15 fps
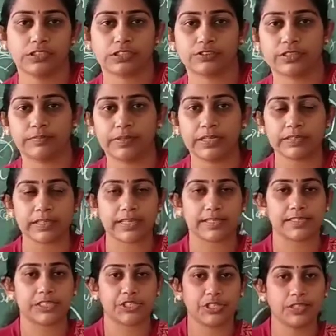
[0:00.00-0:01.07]
So we'll meet in the
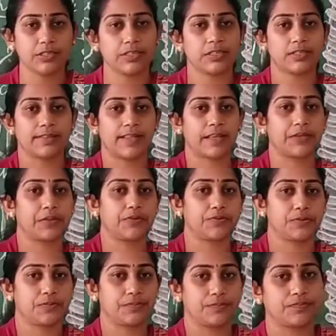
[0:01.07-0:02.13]
next session. Thank you.